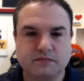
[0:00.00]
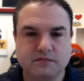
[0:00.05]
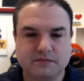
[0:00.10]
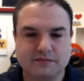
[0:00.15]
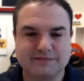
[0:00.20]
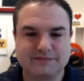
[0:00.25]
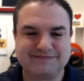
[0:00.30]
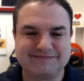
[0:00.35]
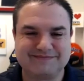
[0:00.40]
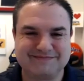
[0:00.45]

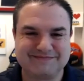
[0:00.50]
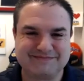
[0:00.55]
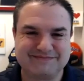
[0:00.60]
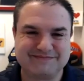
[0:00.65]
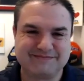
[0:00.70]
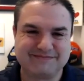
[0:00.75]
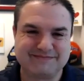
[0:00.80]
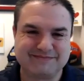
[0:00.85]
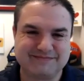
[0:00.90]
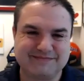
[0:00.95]

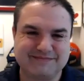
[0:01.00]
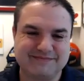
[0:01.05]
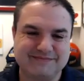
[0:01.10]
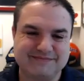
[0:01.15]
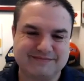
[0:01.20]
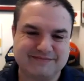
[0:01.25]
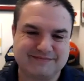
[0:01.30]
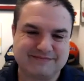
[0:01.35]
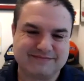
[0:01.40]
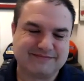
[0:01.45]

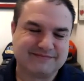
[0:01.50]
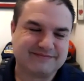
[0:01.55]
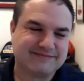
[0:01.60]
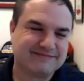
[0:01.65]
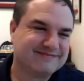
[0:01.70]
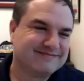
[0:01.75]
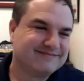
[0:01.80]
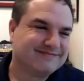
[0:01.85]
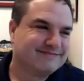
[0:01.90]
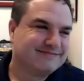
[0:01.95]

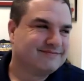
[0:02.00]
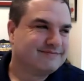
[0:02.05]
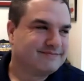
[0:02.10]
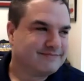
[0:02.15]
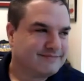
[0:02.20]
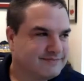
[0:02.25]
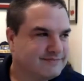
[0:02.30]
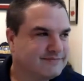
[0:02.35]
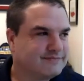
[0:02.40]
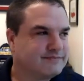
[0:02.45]

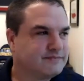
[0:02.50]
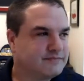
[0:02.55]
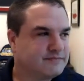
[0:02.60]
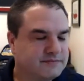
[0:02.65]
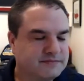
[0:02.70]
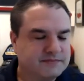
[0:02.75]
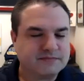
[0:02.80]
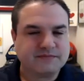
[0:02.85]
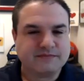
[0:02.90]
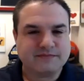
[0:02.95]

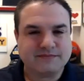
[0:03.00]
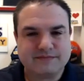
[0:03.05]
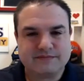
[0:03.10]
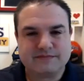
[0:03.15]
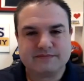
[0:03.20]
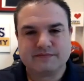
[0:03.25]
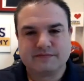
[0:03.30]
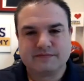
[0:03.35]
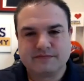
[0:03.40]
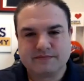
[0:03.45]

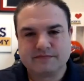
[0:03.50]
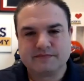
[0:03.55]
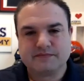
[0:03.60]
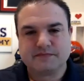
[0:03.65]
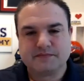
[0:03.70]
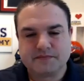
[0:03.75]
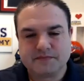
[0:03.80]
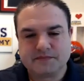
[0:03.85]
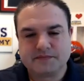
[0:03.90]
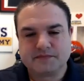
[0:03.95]

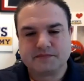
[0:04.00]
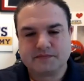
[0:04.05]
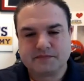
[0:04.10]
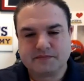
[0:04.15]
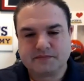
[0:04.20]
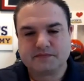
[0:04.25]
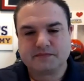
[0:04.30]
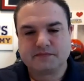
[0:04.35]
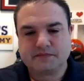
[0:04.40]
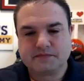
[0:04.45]

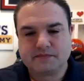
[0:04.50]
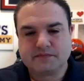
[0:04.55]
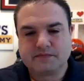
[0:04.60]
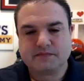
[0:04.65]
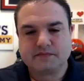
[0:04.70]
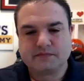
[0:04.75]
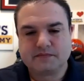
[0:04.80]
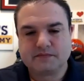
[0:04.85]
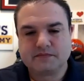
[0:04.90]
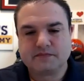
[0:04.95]

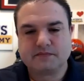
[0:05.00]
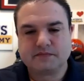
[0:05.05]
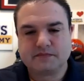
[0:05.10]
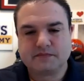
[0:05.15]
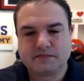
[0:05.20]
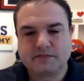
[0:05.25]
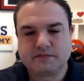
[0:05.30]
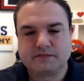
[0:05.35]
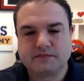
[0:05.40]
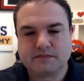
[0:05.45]

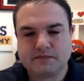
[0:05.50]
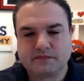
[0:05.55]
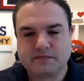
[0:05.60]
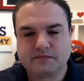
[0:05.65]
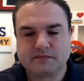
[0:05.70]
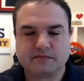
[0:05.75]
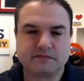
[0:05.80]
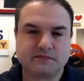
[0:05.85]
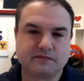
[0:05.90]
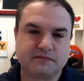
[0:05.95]

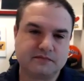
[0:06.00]
The person shown says nothing.